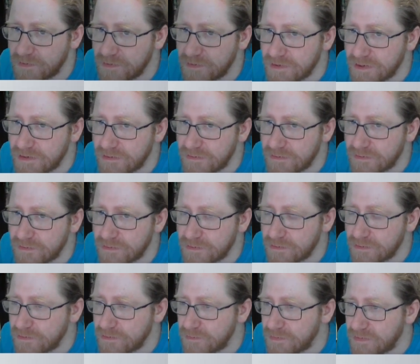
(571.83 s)
need
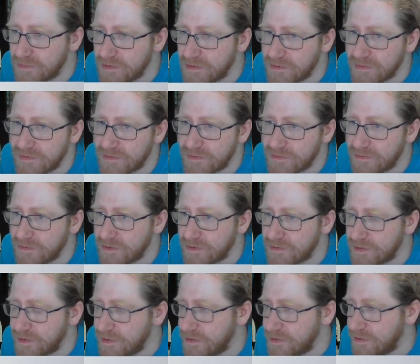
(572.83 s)
to be
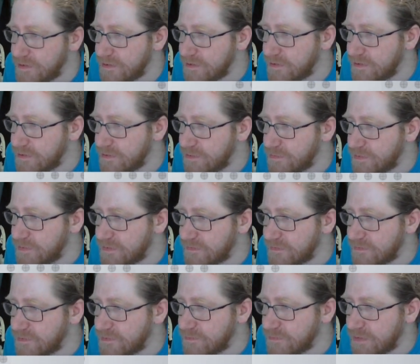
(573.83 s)
starting with
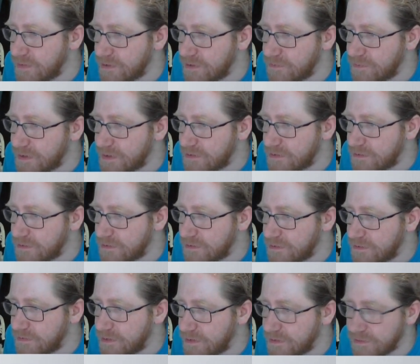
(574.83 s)
some
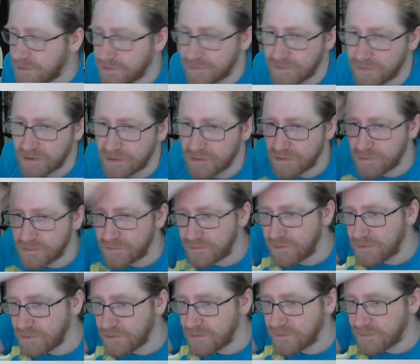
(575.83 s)
regular
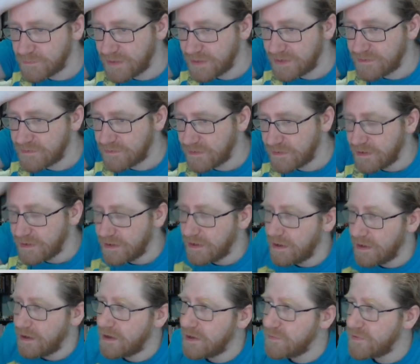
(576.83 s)
circles painted.
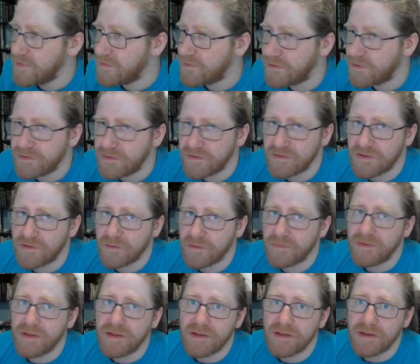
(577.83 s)
I'm just going to set up
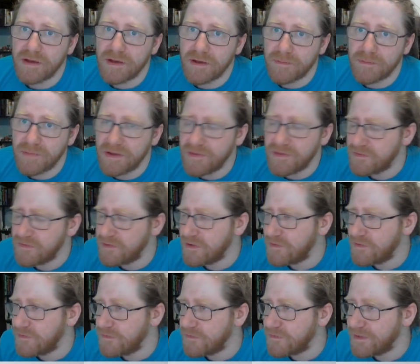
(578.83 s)
the painting
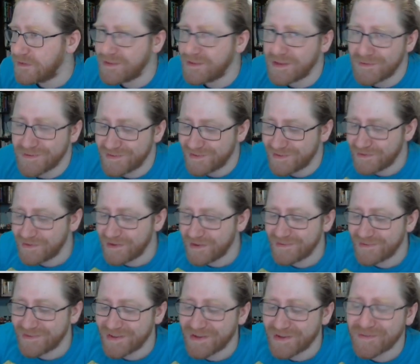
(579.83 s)
stations, and I will see you
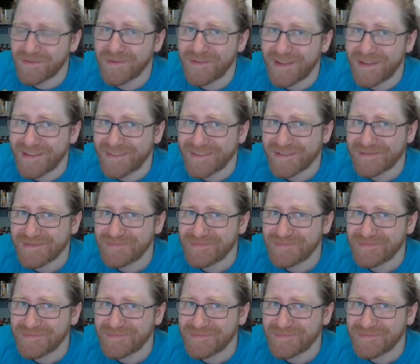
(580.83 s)
guys after that.